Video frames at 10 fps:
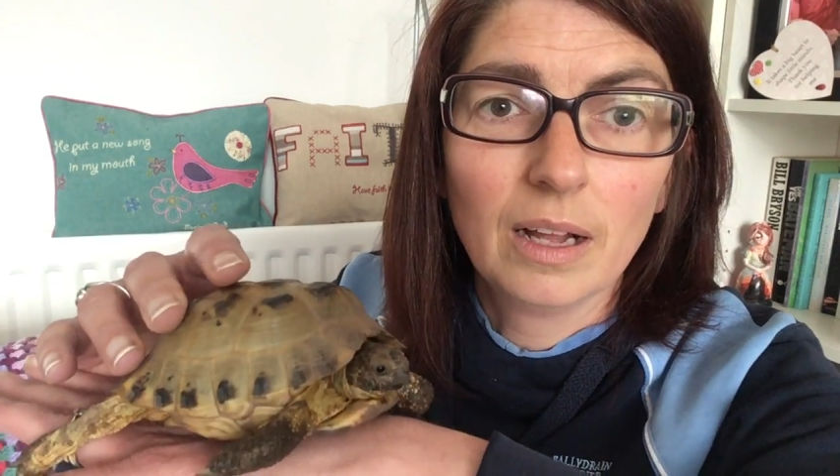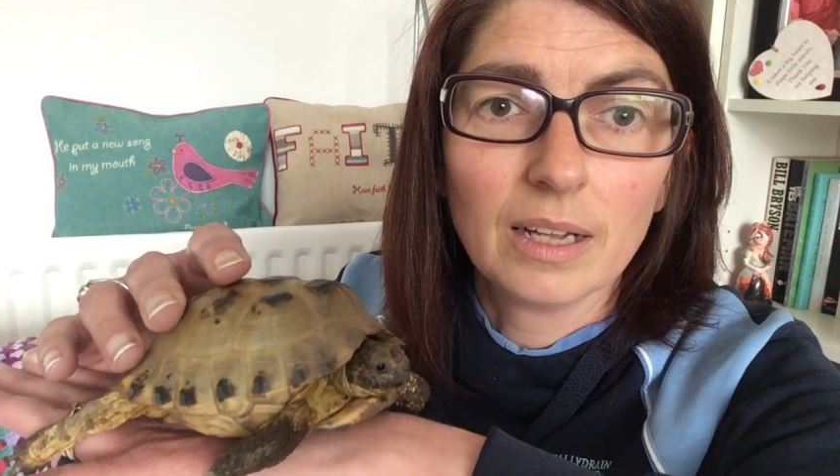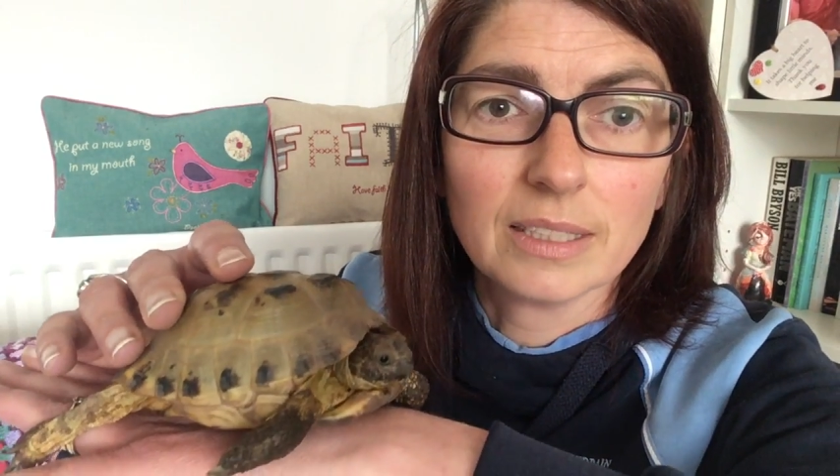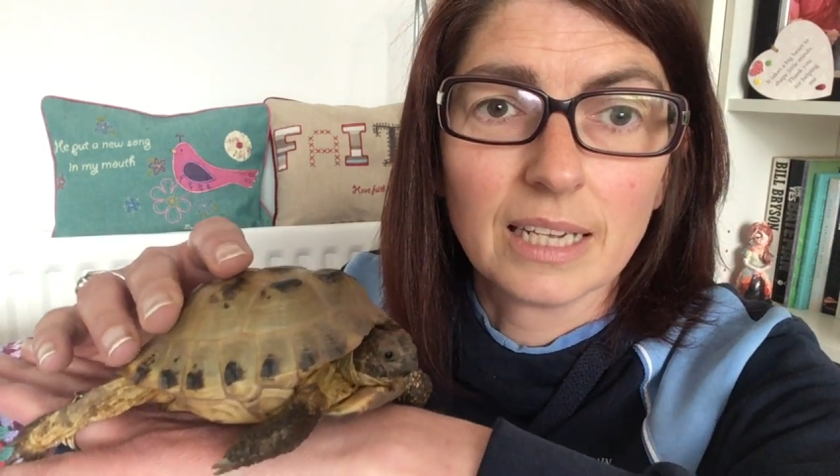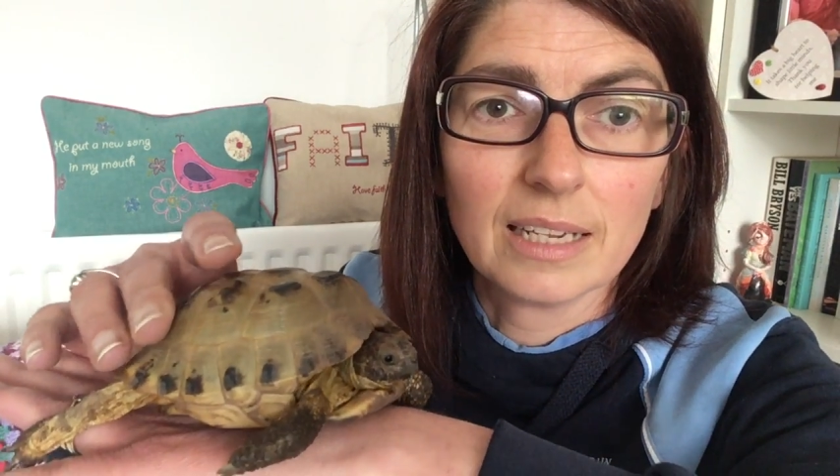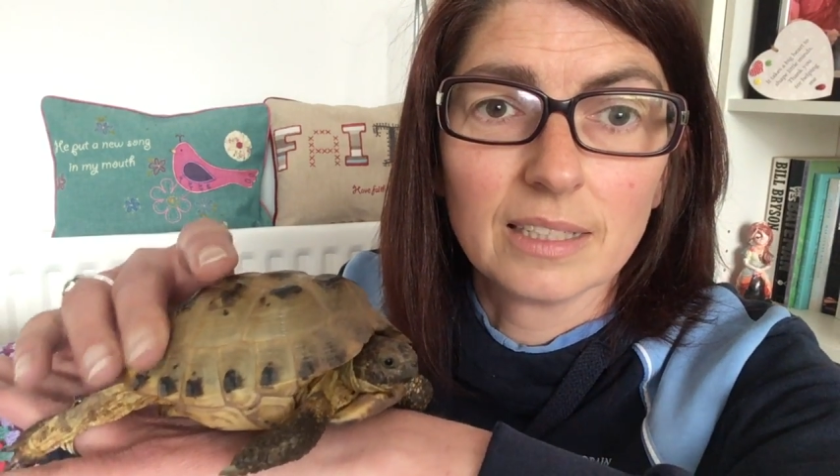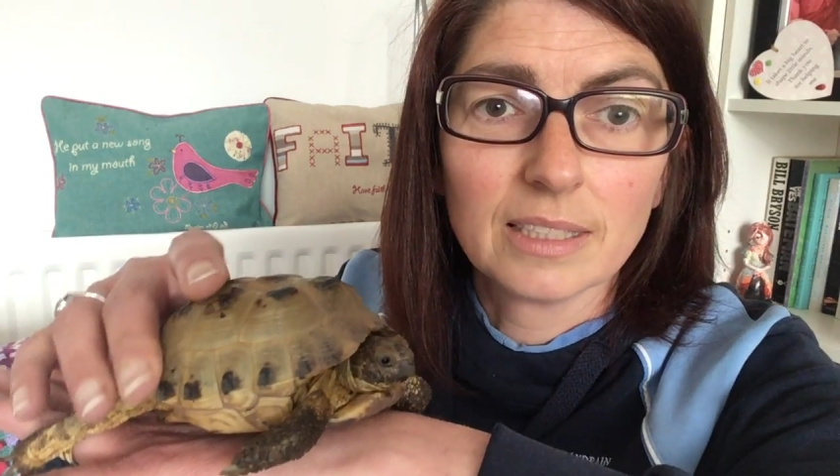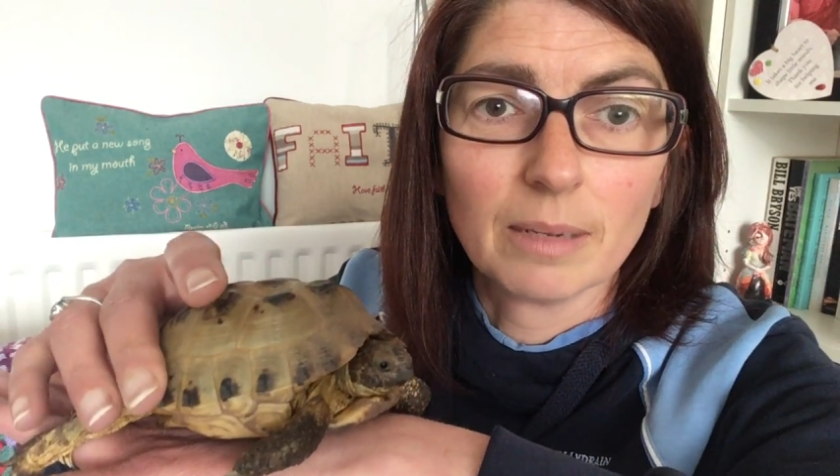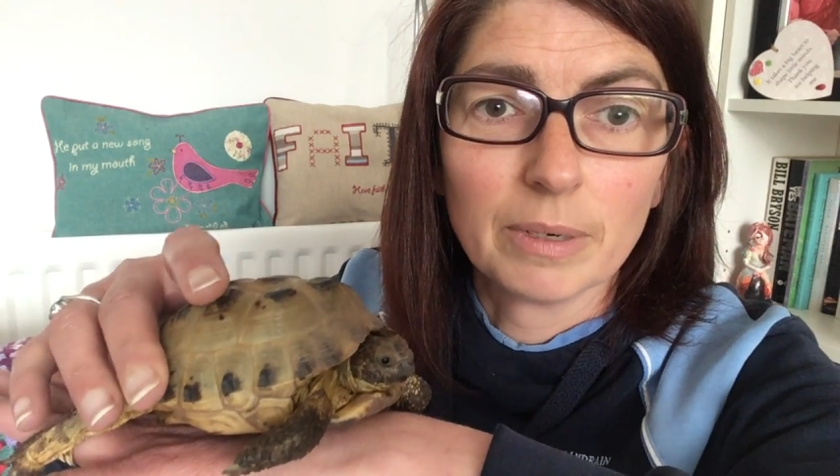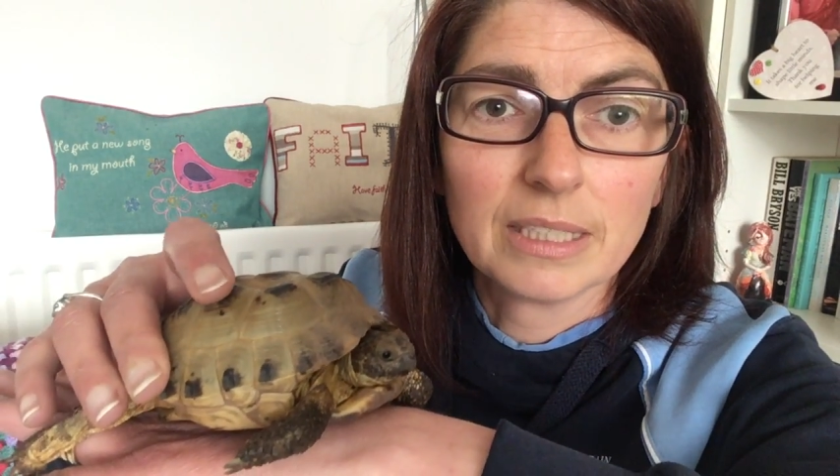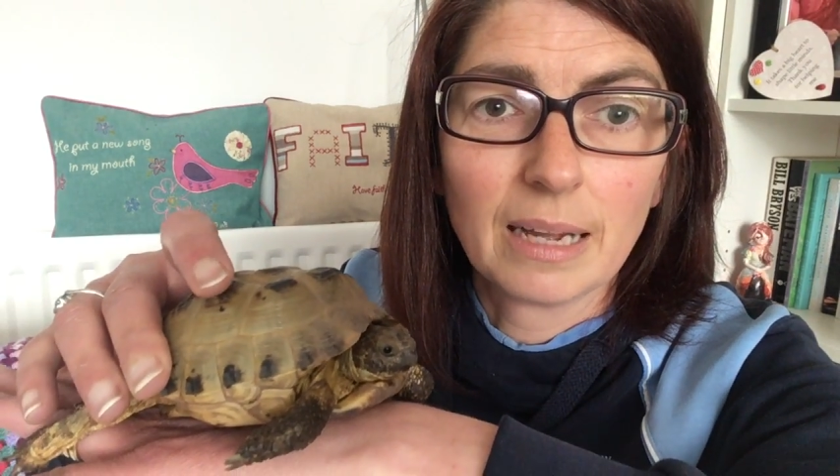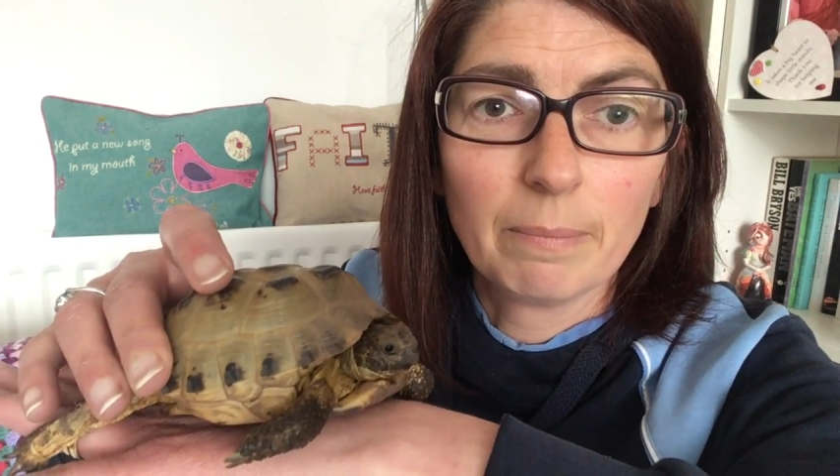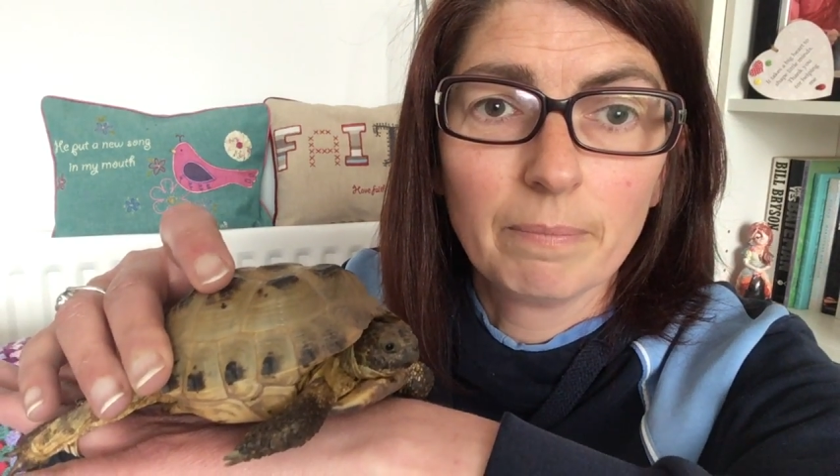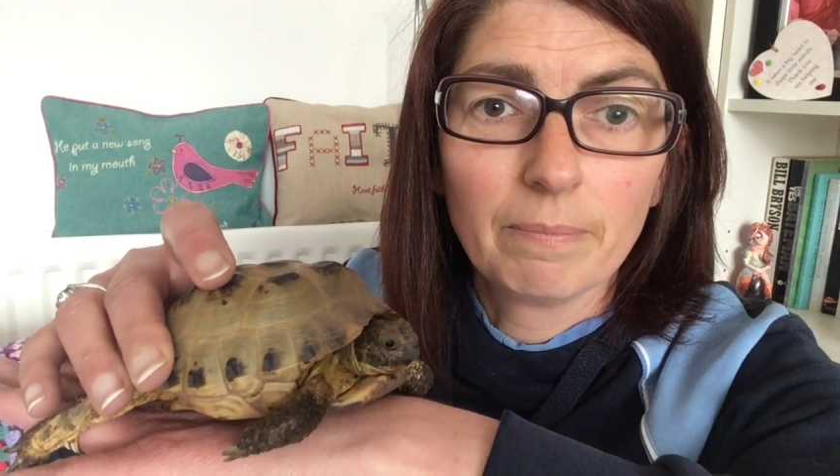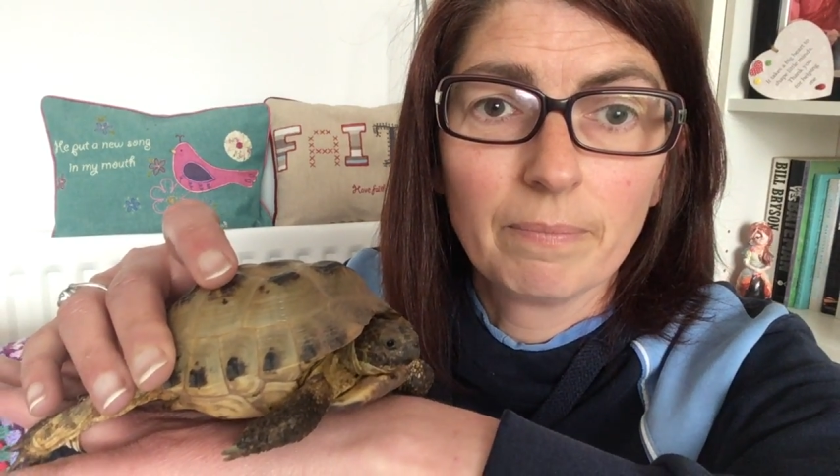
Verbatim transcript: until it's summertime.